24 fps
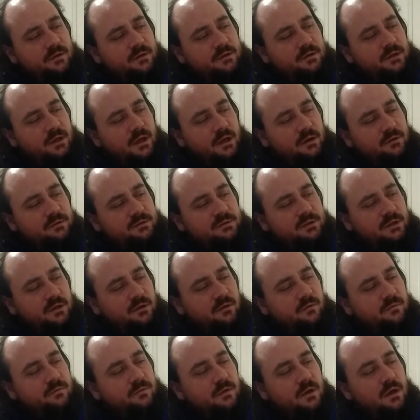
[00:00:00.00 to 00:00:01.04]
shadow
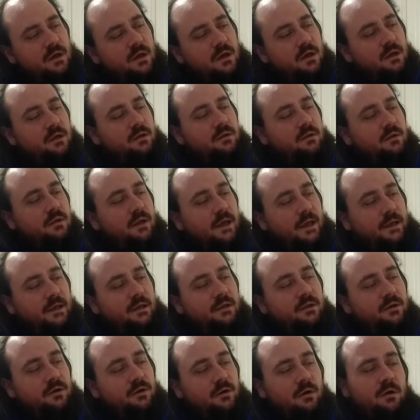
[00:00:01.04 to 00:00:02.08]
self, lacking
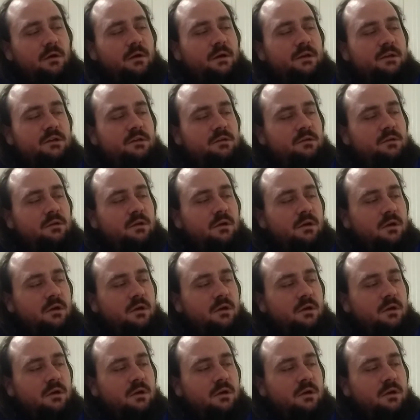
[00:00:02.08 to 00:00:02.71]
courage,